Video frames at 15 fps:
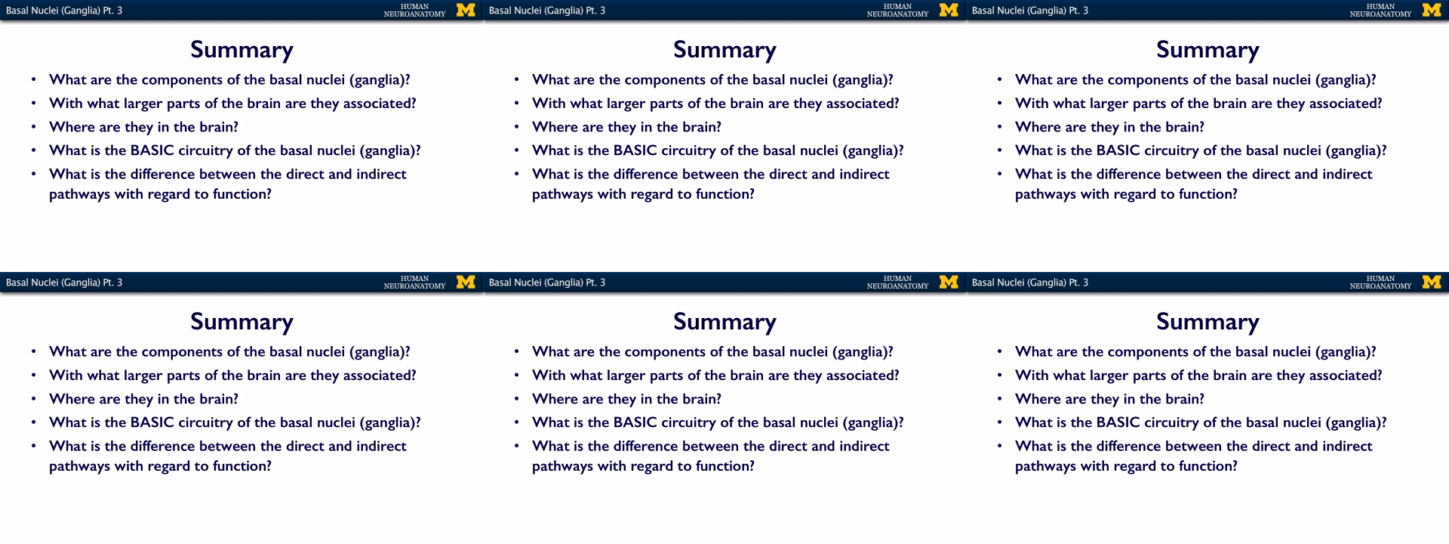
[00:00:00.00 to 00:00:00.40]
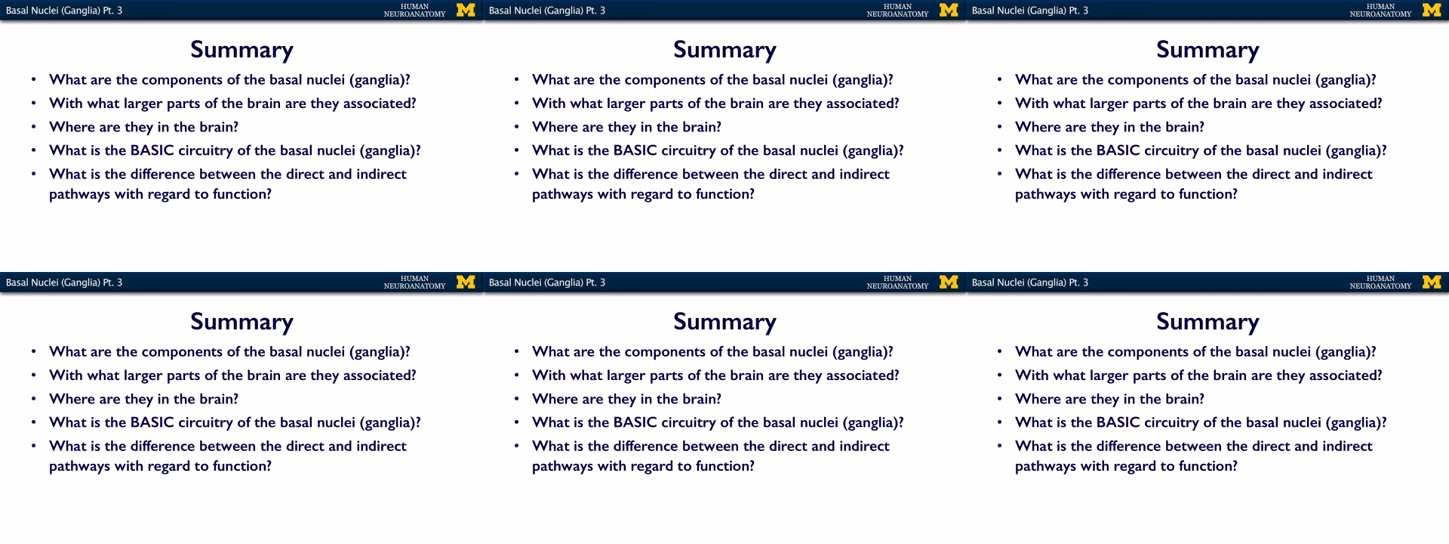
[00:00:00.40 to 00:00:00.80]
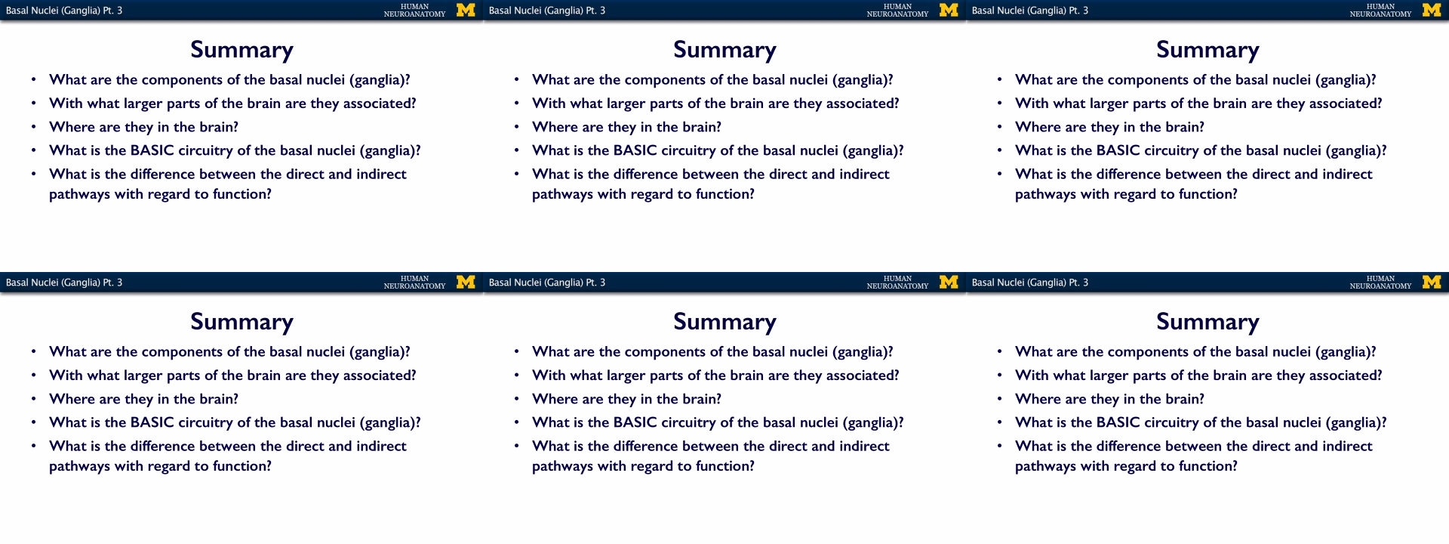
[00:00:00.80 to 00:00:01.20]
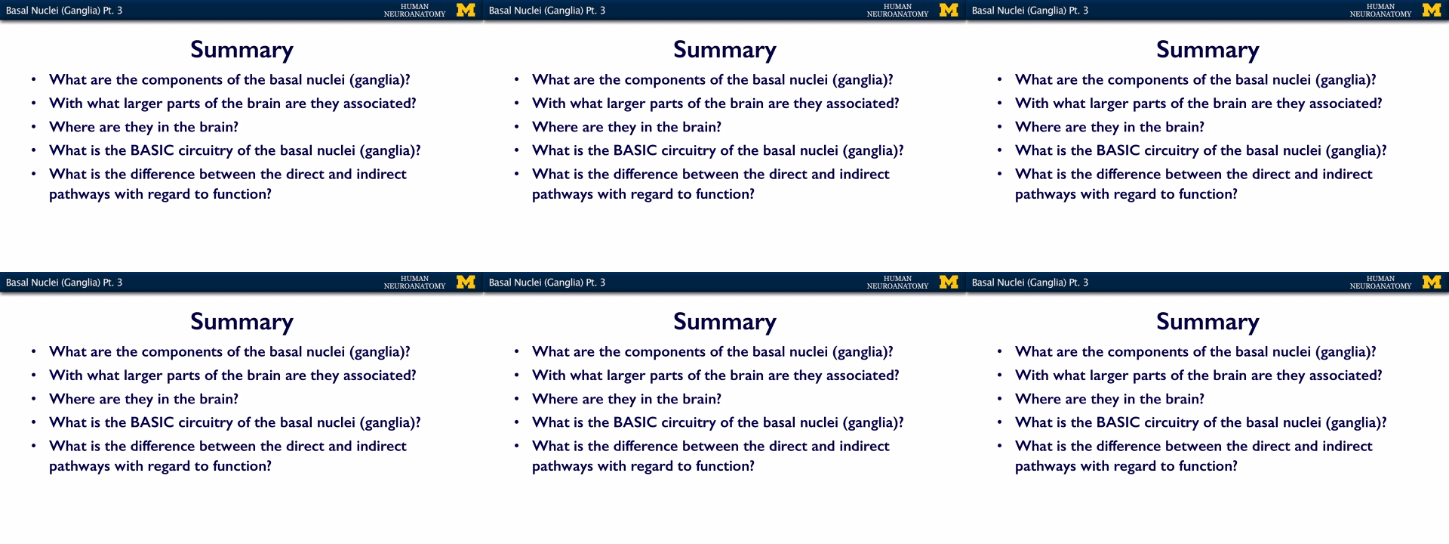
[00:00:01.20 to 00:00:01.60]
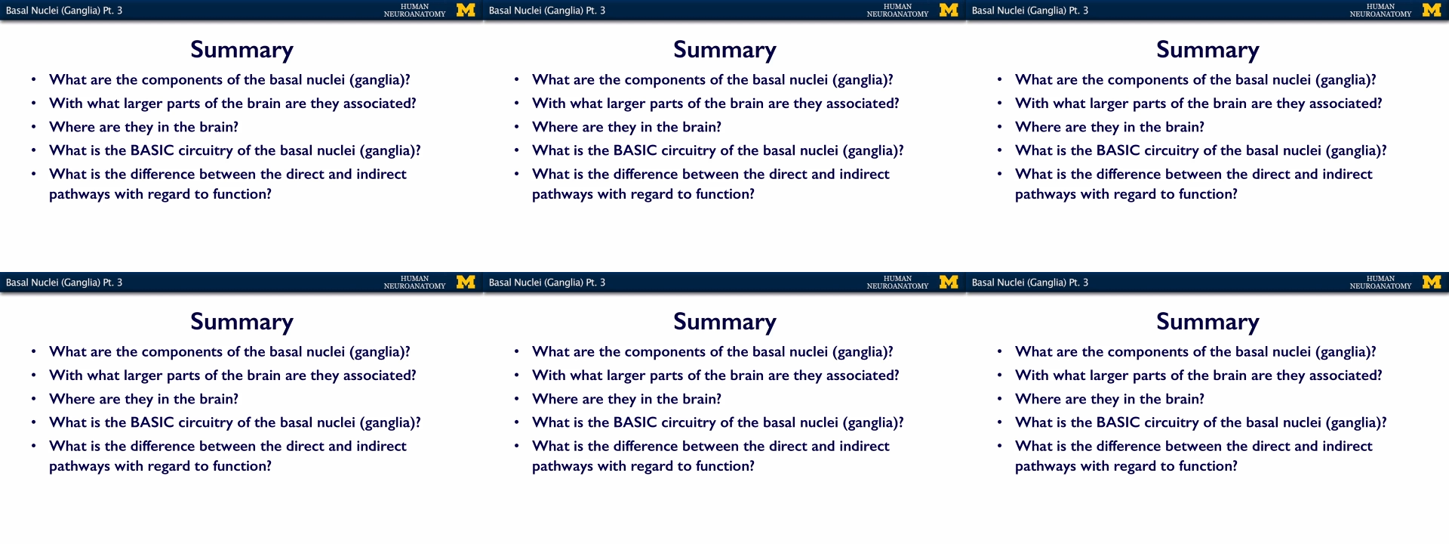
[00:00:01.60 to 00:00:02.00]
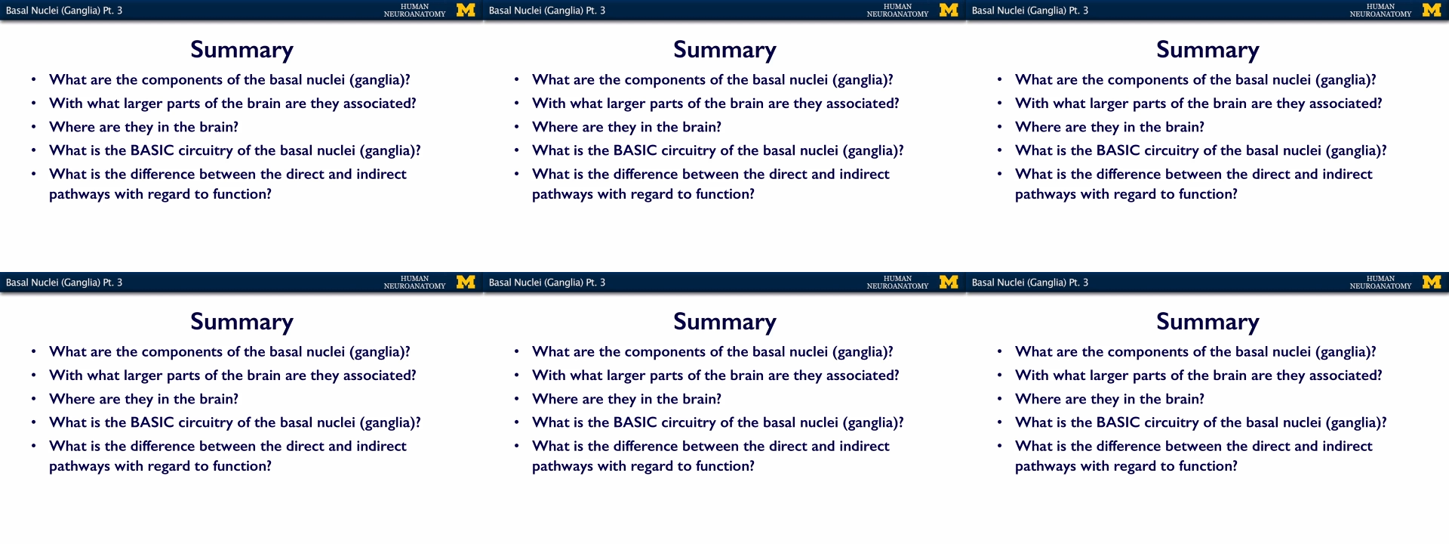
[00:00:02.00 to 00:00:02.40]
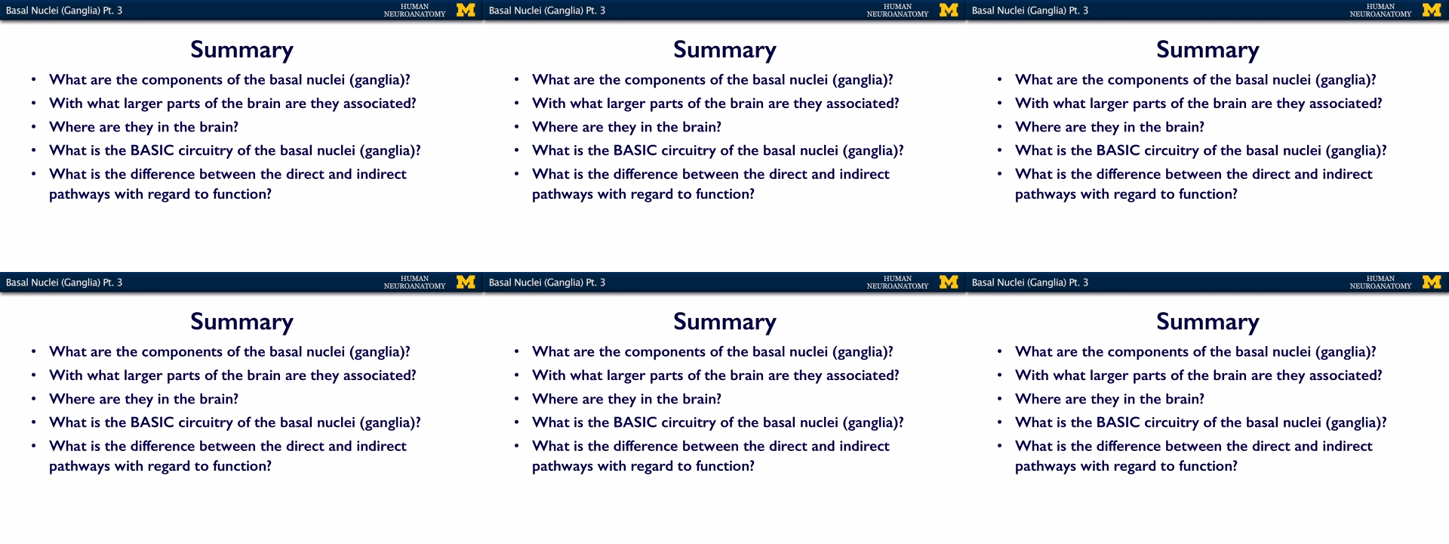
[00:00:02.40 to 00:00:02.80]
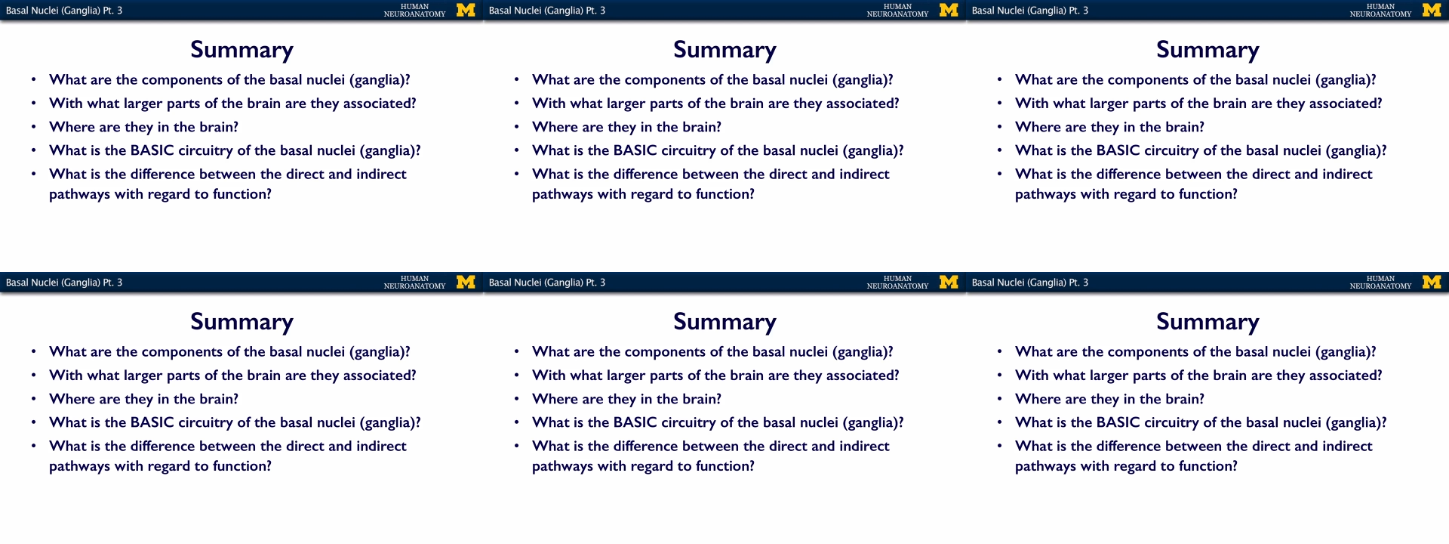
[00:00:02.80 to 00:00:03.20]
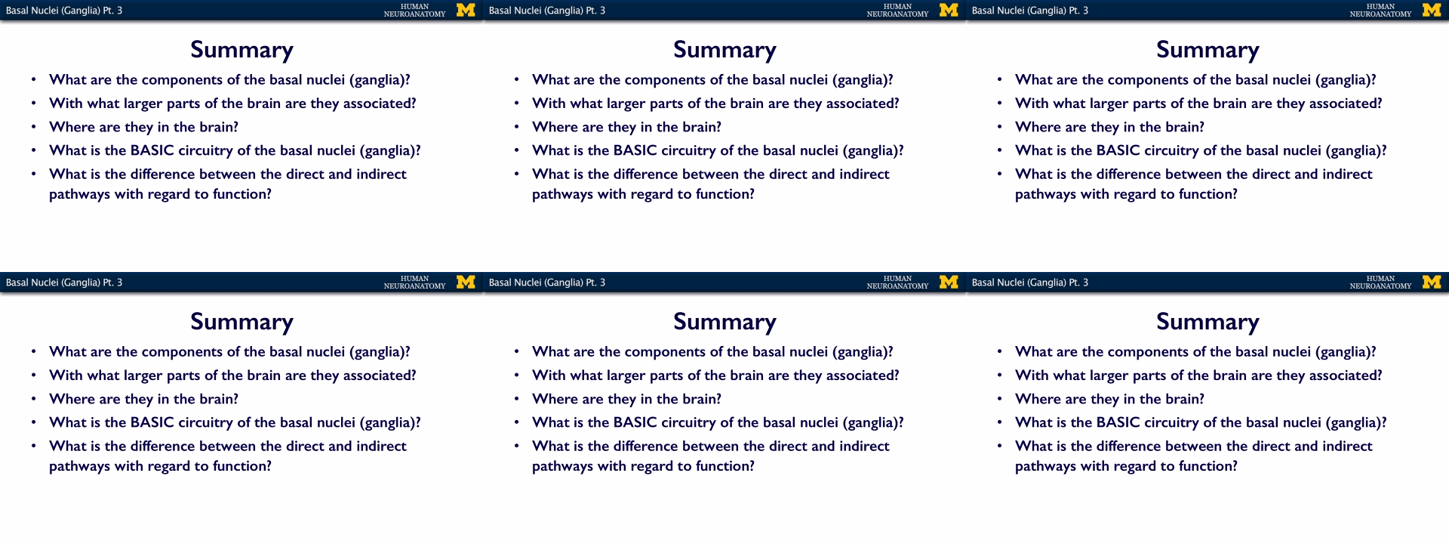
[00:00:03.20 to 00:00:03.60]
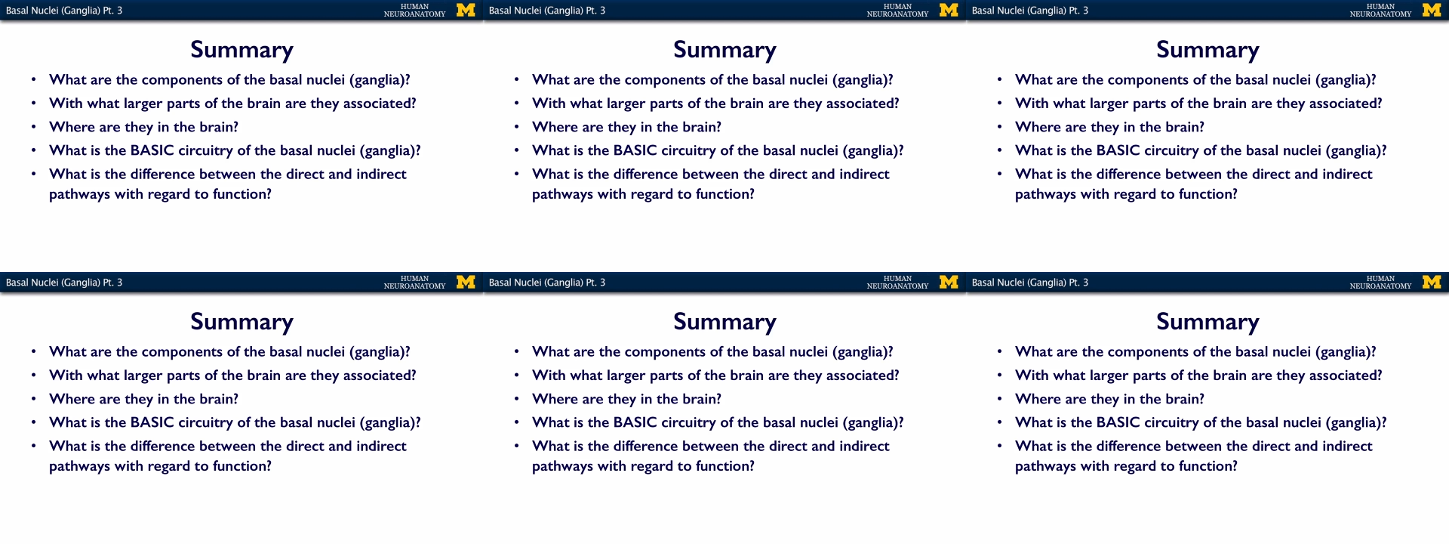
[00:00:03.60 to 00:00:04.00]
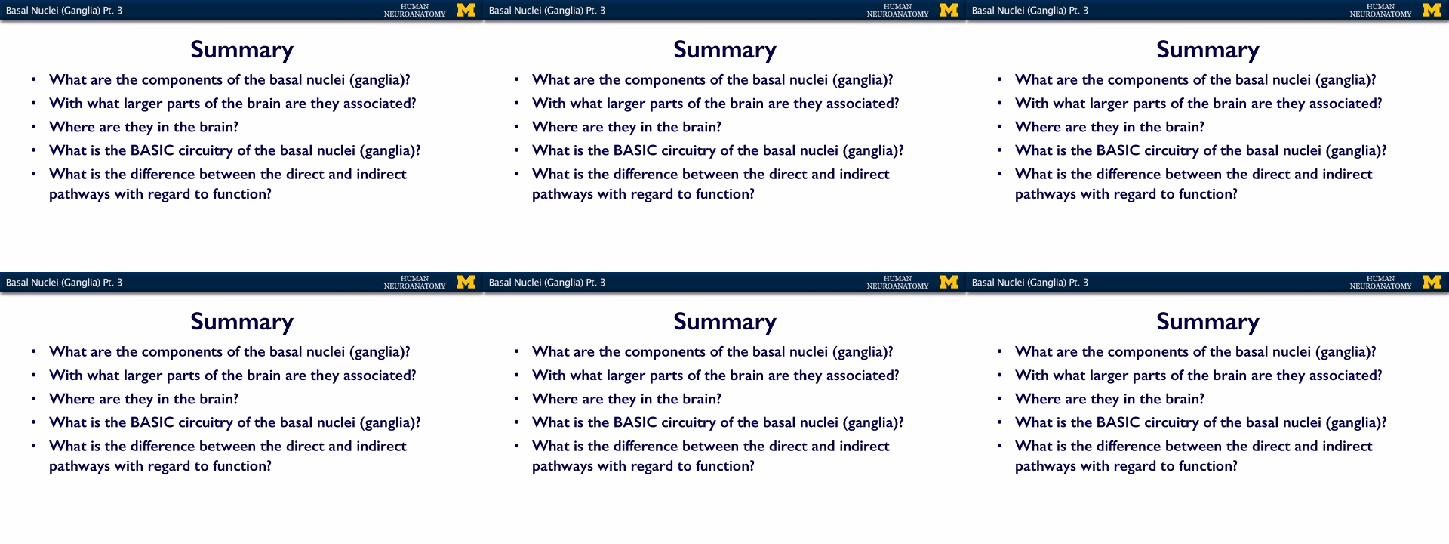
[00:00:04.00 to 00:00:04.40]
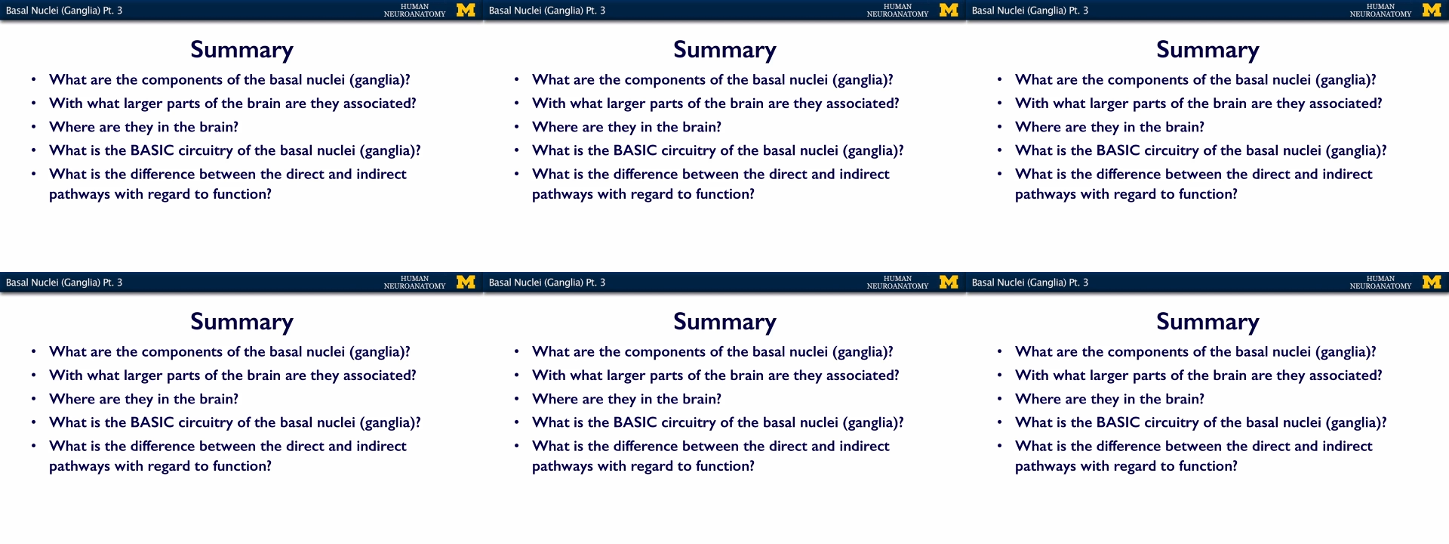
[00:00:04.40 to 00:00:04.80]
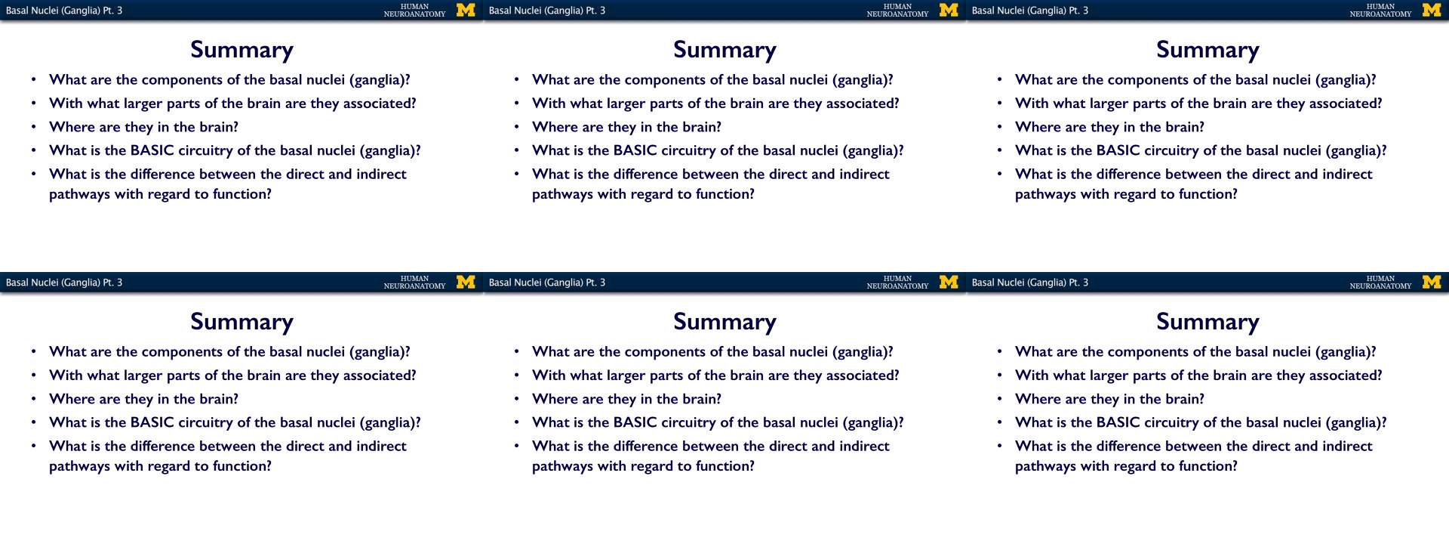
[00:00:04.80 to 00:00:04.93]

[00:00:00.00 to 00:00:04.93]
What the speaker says: Nobody's mouth can be seen.